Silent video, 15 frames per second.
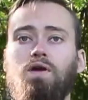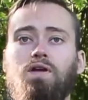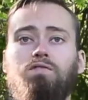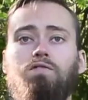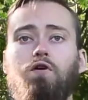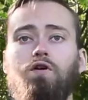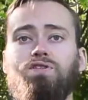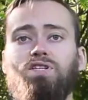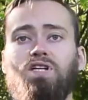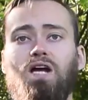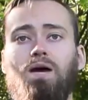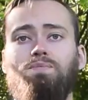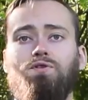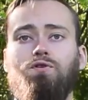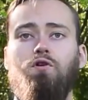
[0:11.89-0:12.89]
the inverted
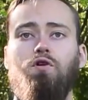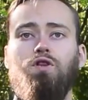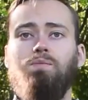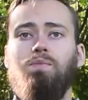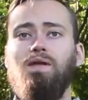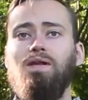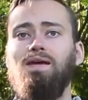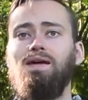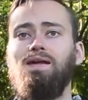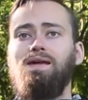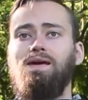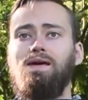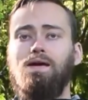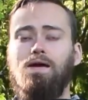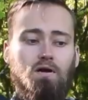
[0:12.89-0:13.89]
sit-ups, you're going to be
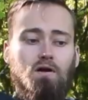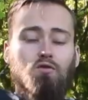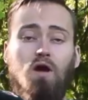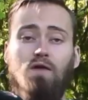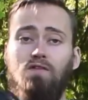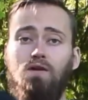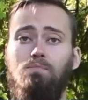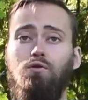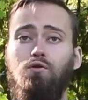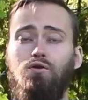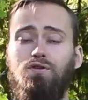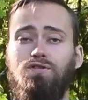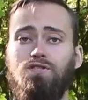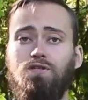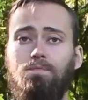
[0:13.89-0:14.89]
needing gravity
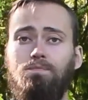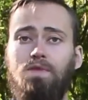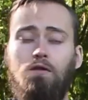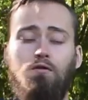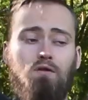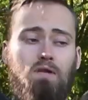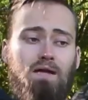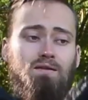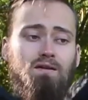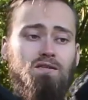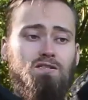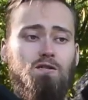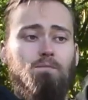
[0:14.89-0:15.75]
boots. They look like this,